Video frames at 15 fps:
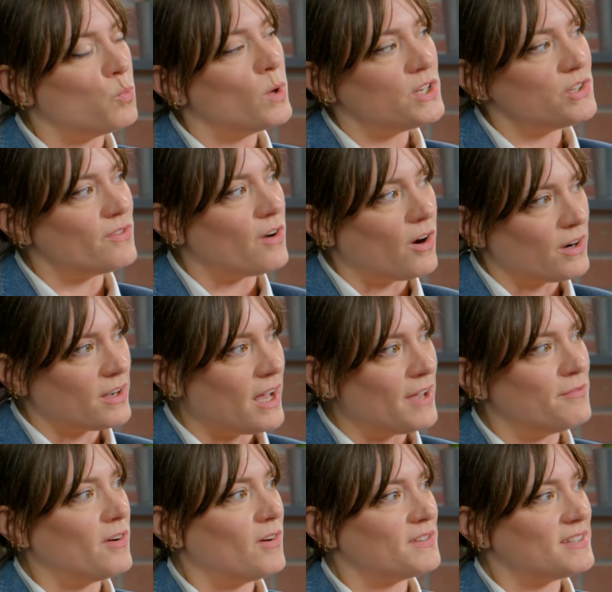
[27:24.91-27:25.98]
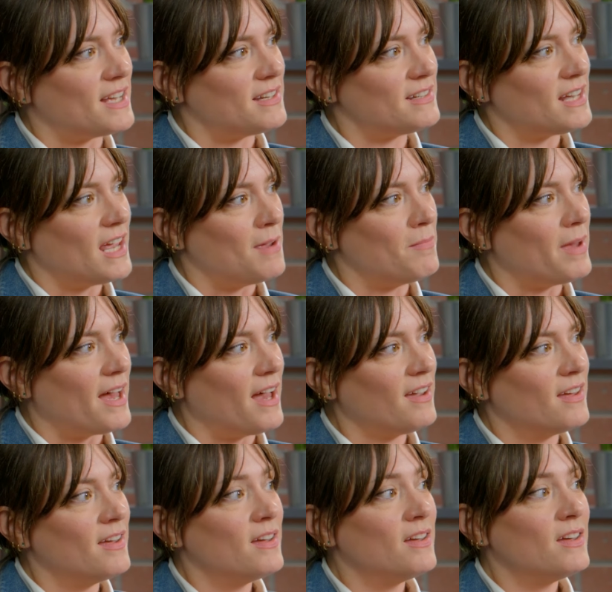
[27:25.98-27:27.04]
which archive vault scent came back.